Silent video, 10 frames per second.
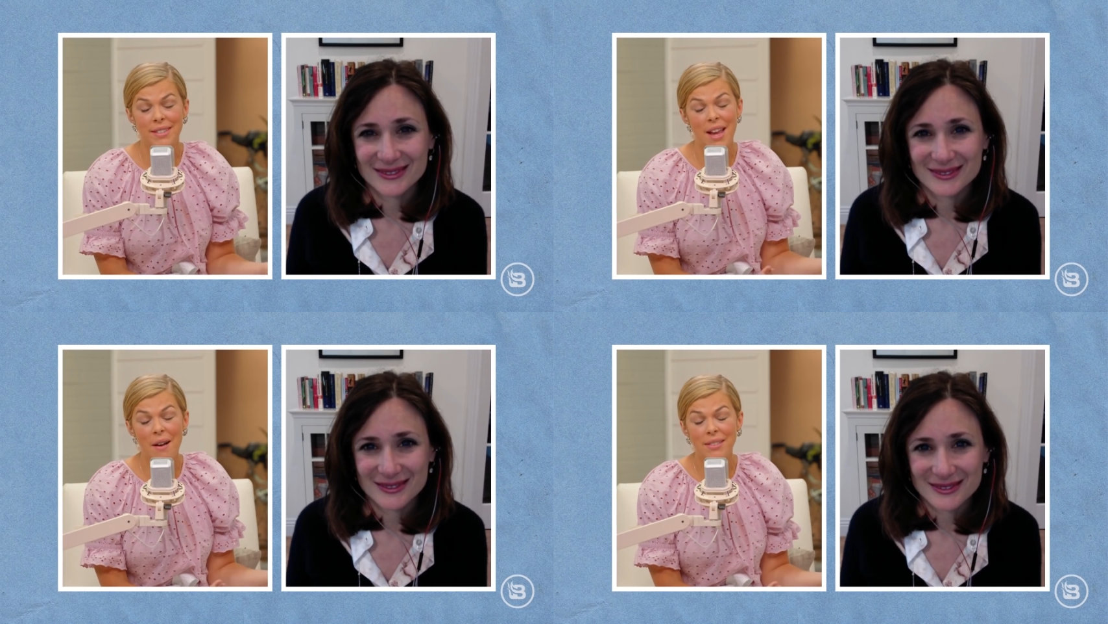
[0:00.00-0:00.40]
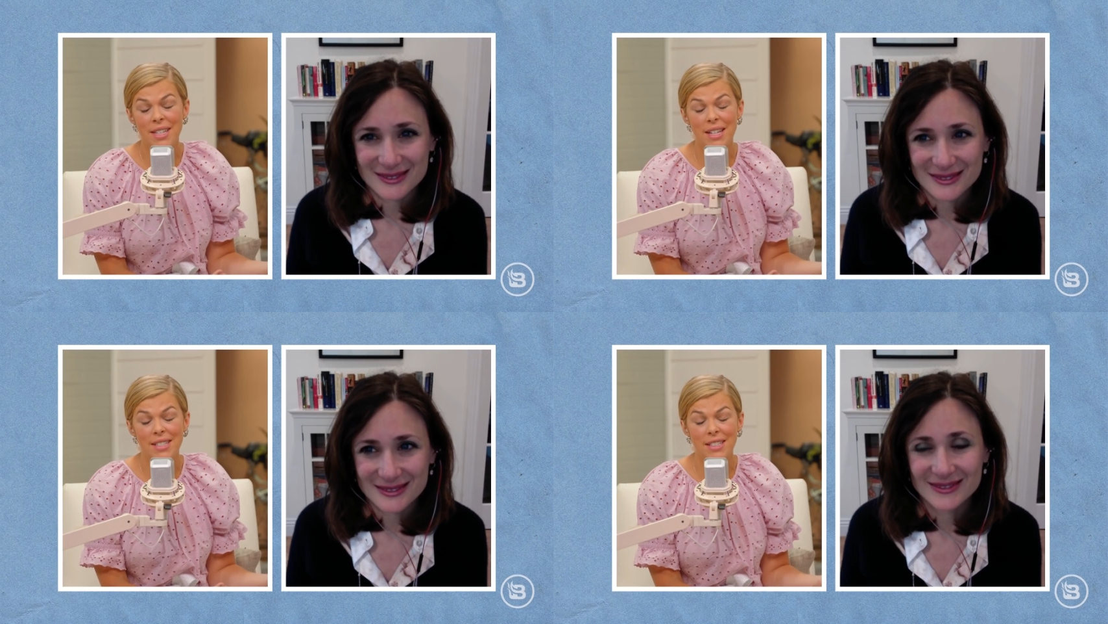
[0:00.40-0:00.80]

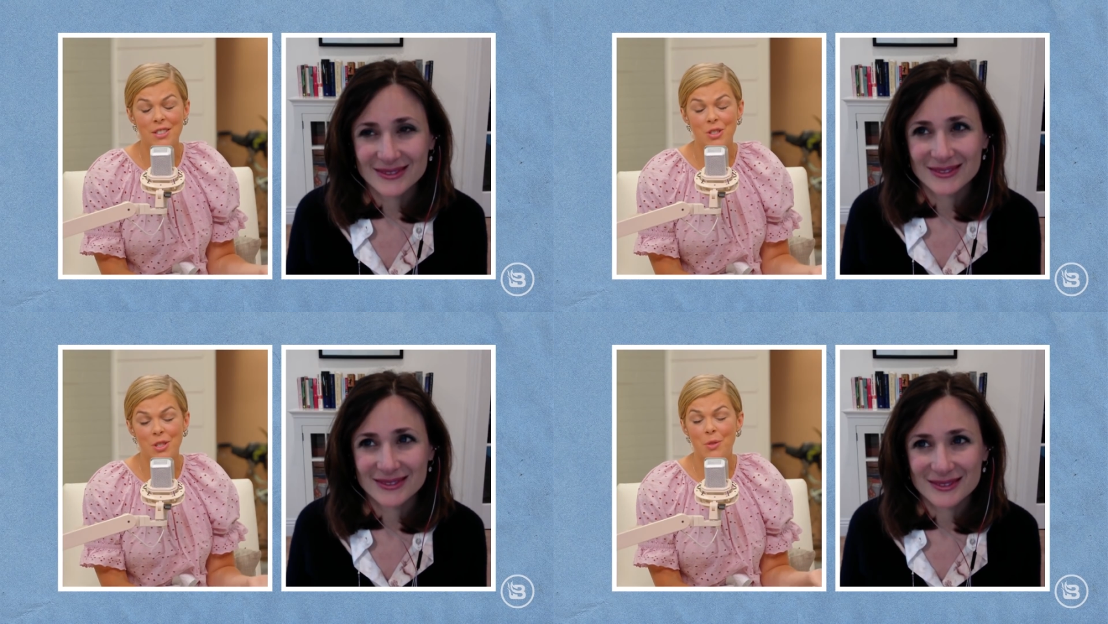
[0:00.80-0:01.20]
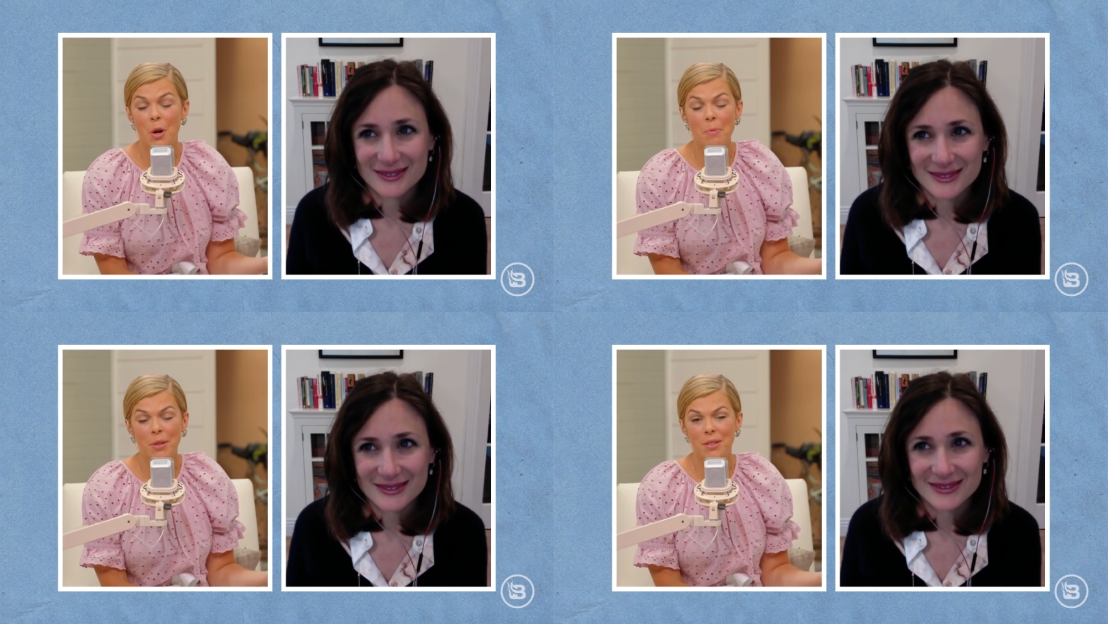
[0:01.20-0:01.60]
Speaker 1: Nowadays, it's just
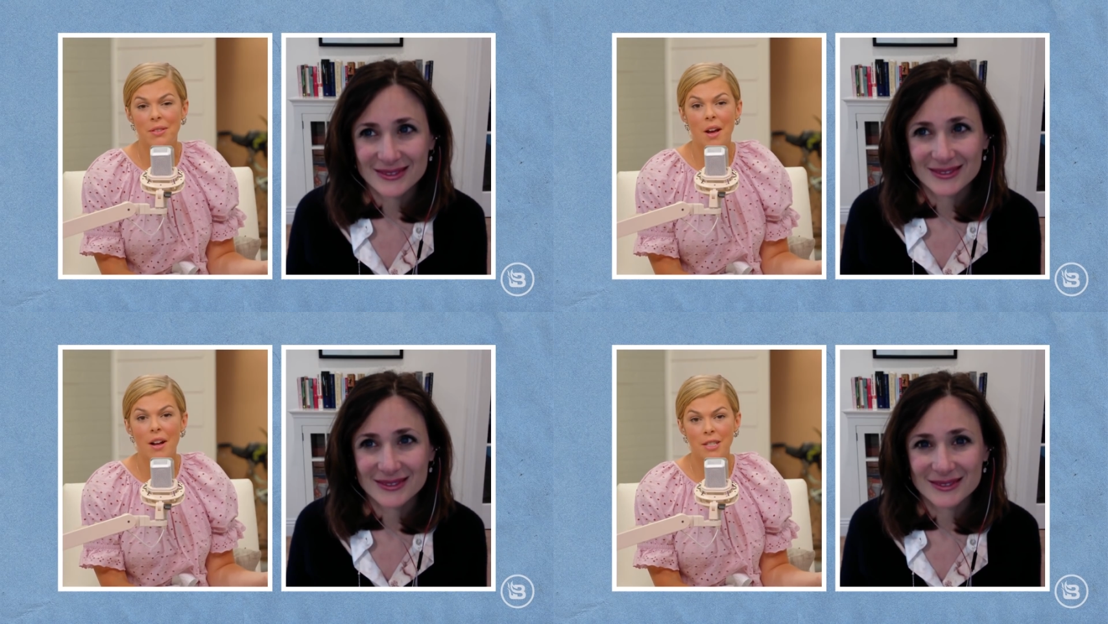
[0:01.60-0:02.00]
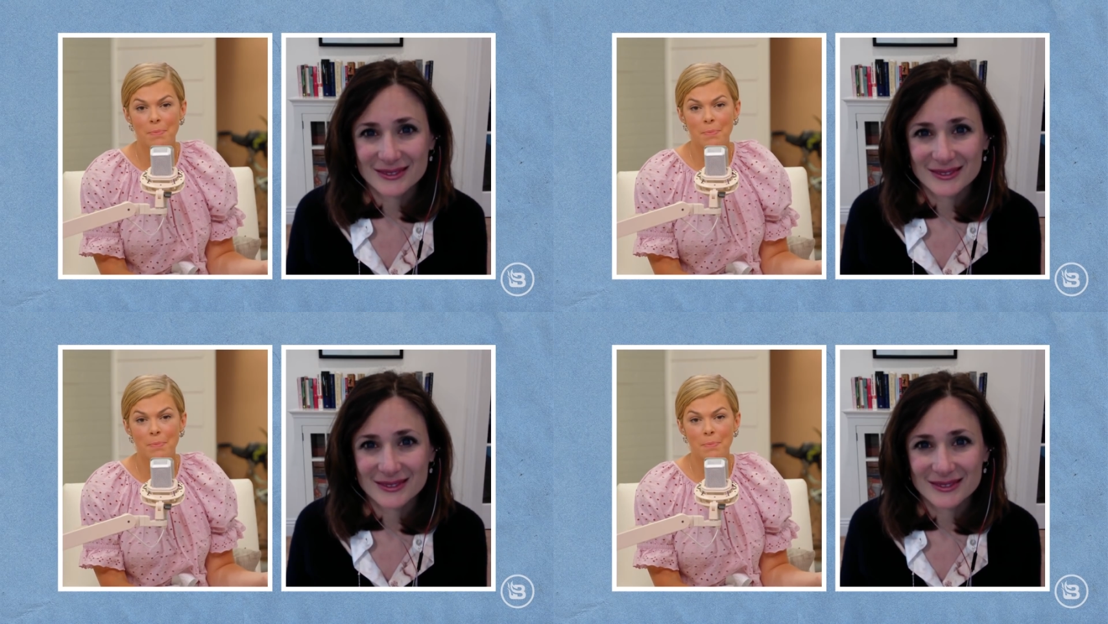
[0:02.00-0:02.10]
normal to dox